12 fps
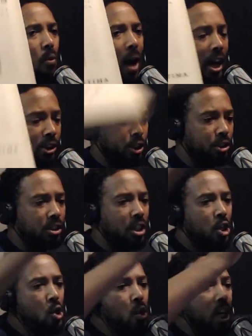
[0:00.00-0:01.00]
Rogers.
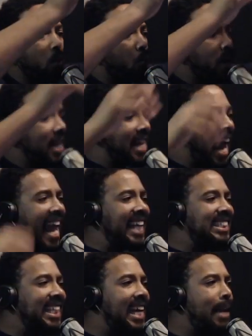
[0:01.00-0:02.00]
You can read
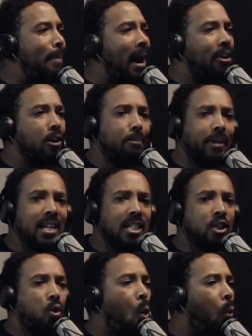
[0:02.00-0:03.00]
Ancient and Modern
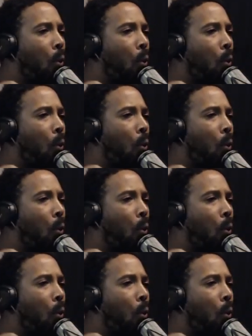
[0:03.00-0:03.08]
Britons